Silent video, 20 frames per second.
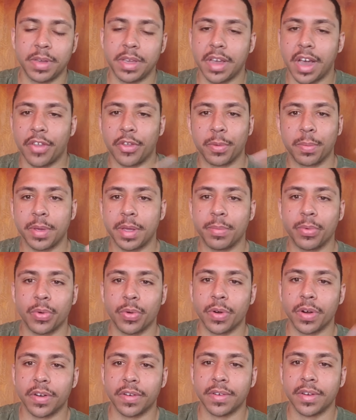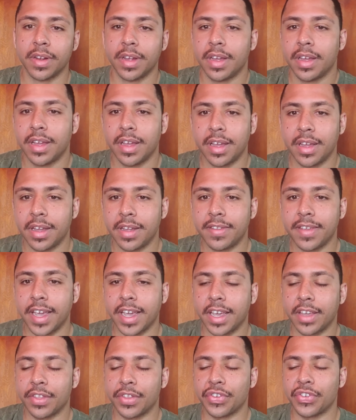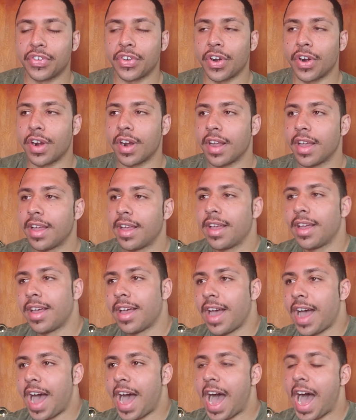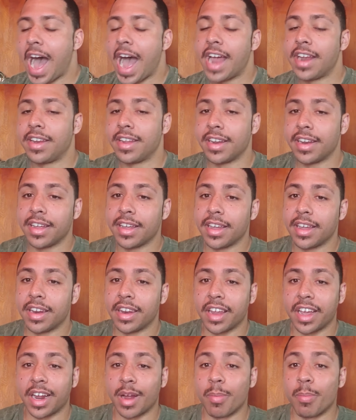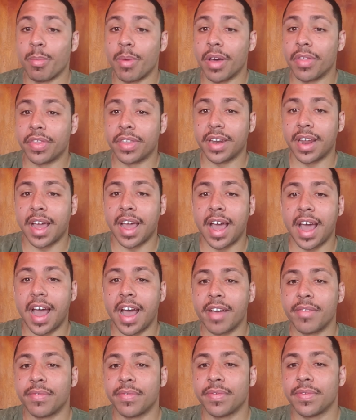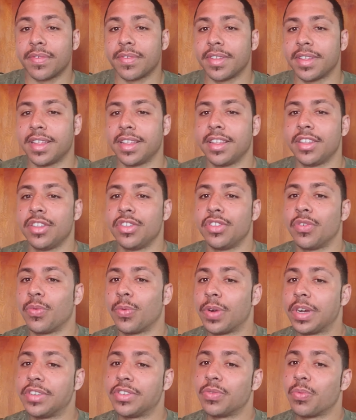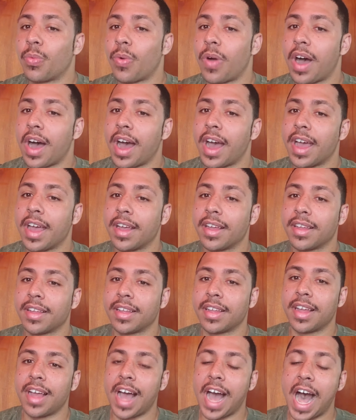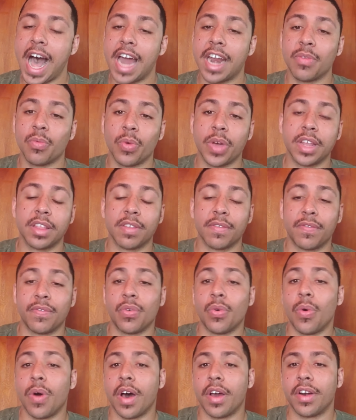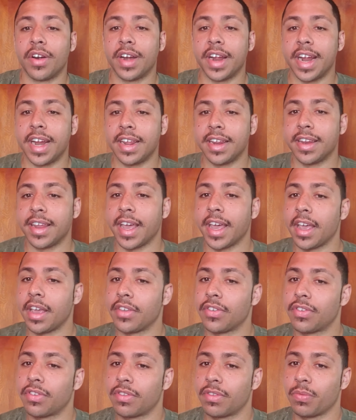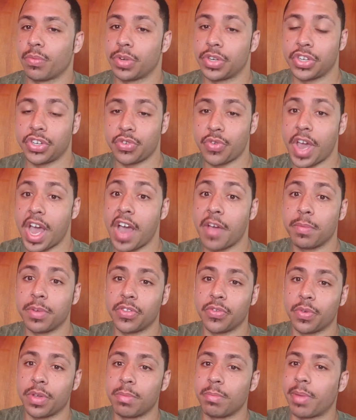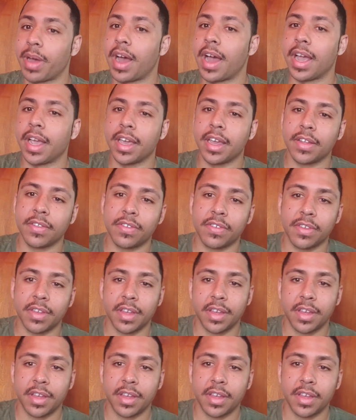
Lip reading: other people who are taking the cert. I did it in like a month and a half. The reason why I didn't wait the full 180 days, which you have between buying it